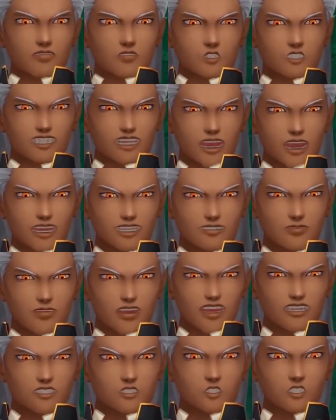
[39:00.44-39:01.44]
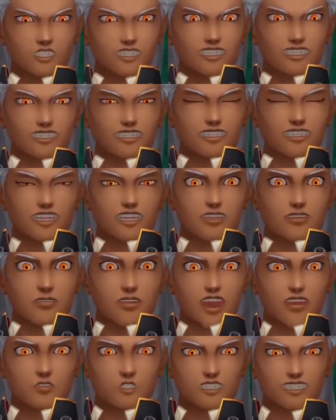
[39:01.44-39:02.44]
Every light must fade.
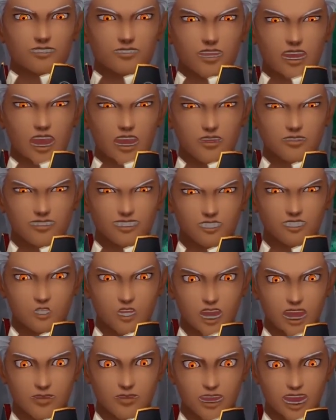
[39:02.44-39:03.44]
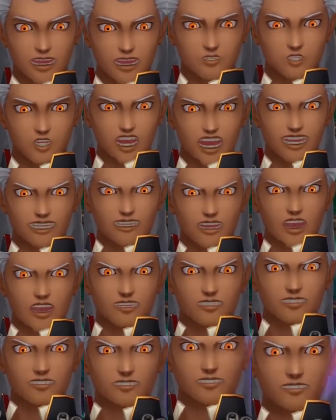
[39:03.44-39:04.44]
Every heart return to
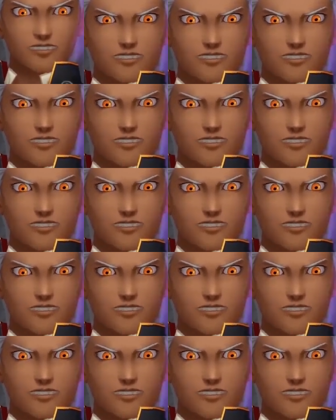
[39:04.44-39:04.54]
darkness.